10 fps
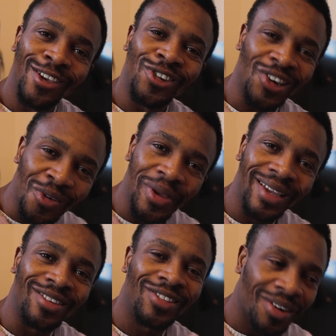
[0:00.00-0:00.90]

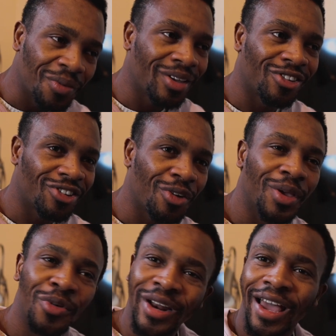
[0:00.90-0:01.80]
sharing
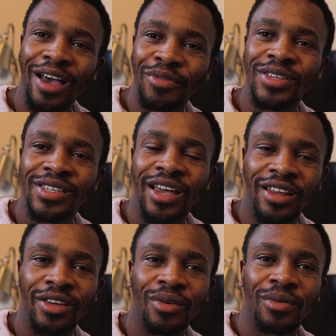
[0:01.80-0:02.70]
what I have inside
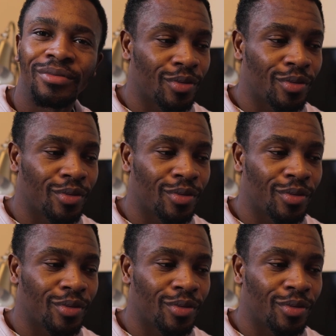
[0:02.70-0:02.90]
here.